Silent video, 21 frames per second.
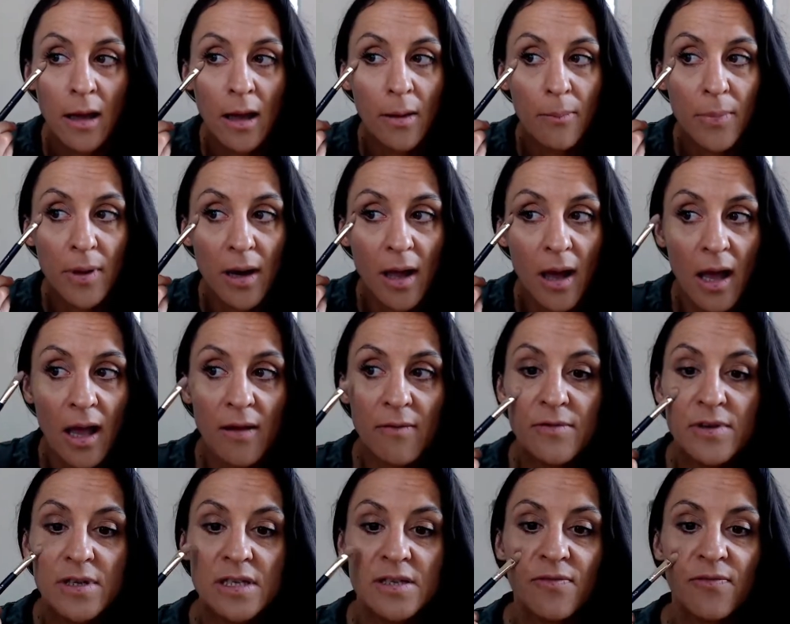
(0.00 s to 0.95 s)
but I have
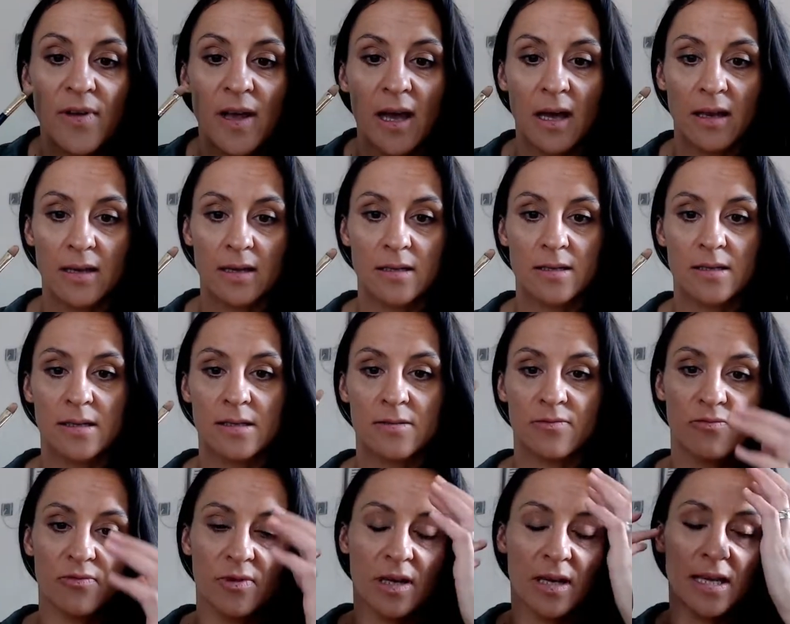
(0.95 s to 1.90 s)
just found it just
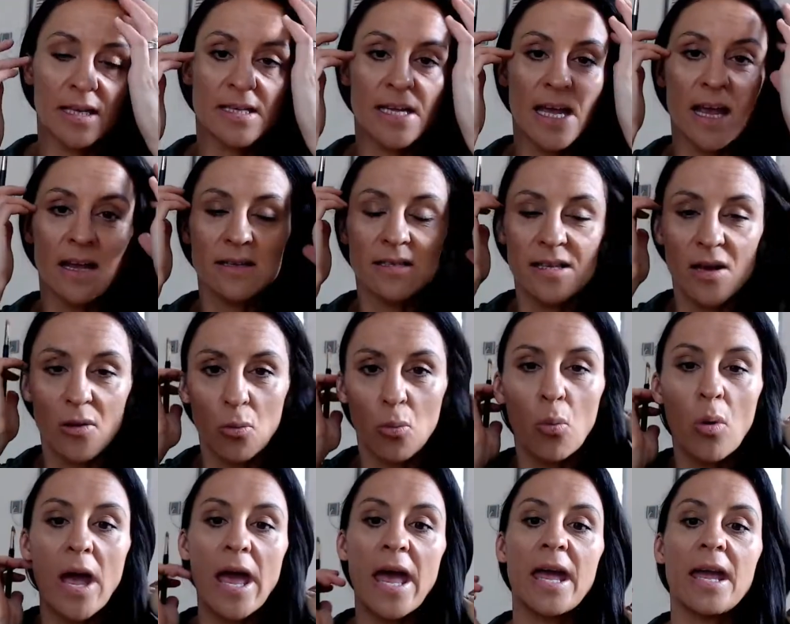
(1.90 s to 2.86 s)
really takes
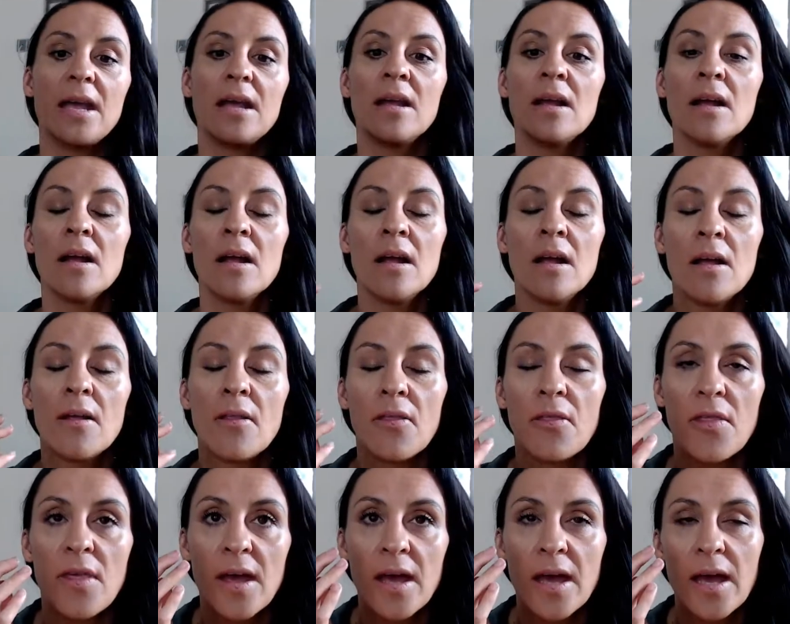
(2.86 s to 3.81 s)
away
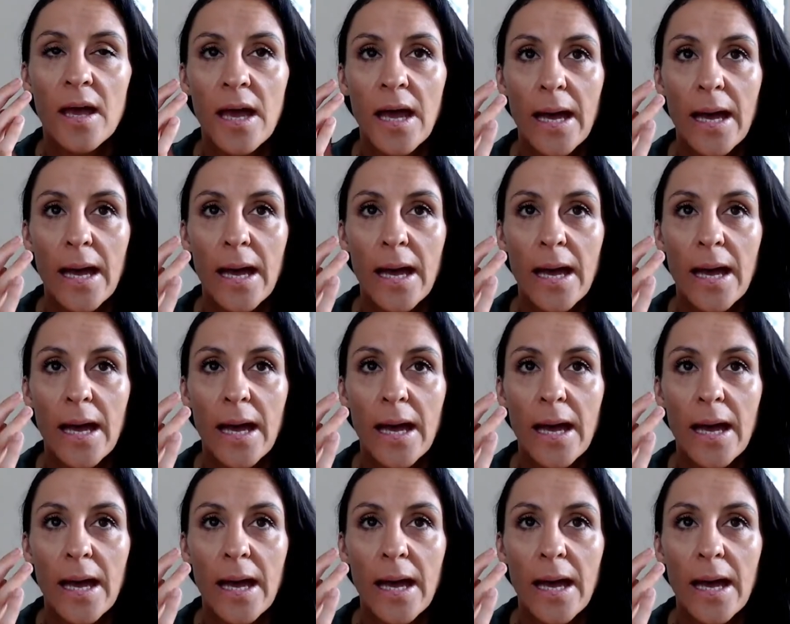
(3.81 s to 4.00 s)
the